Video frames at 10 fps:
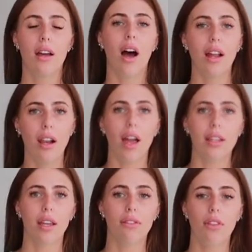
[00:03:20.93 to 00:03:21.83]
I
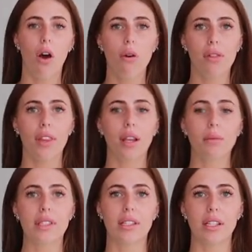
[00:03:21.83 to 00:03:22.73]
like. If the whole thing
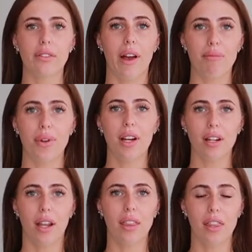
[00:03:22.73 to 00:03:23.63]
was this fabric,
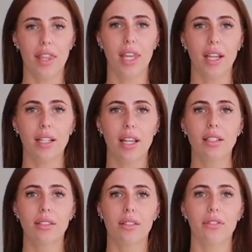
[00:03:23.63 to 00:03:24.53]
like the
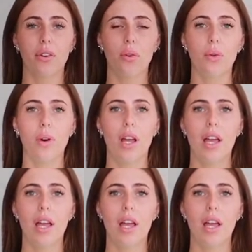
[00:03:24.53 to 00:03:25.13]
thickness of it all,